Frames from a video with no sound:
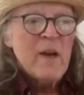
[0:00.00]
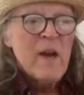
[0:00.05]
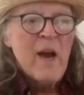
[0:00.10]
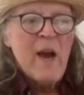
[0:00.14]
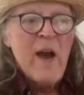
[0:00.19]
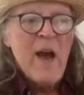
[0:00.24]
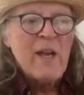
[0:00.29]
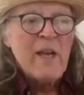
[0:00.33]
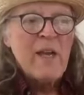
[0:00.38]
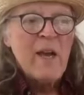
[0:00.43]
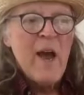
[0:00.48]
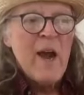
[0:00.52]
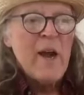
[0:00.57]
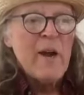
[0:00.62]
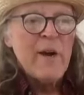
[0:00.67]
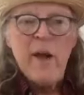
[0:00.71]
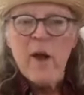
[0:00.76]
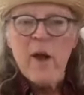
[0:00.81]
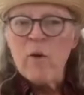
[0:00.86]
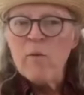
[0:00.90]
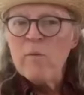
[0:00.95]
I, I
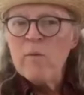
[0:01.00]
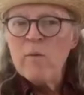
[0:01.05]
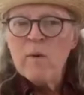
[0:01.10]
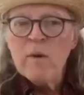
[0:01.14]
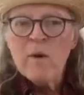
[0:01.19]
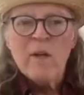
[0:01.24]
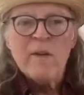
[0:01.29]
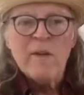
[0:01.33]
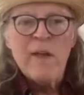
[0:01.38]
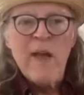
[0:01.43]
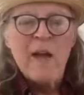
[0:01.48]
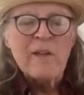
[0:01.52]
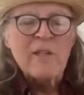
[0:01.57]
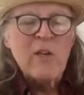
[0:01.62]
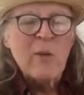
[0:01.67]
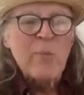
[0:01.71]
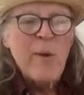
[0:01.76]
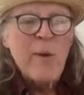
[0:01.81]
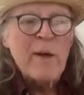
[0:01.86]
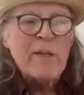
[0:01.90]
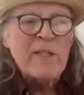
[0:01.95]
don't know. The
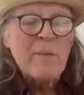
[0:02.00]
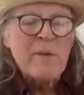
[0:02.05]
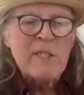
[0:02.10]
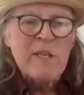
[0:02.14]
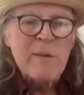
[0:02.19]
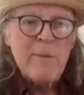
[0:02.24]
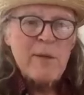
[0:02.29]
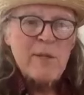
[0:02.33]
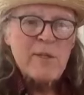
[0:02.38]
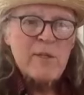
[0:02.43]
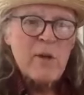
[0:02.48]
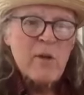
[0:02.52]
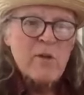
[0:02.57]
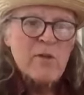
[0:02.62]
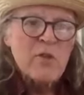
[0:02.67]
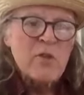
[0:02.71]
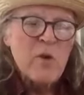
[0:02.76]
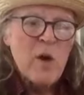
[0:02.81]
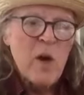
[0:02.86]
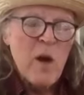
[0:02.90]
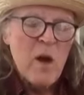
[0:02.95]
ectoplasm must have been so
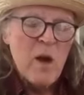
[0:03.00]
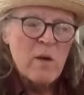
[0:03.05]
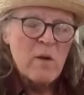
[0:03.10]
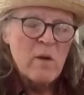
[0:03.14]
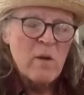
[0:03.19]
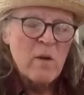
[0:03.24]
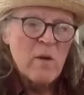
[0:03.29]
strong.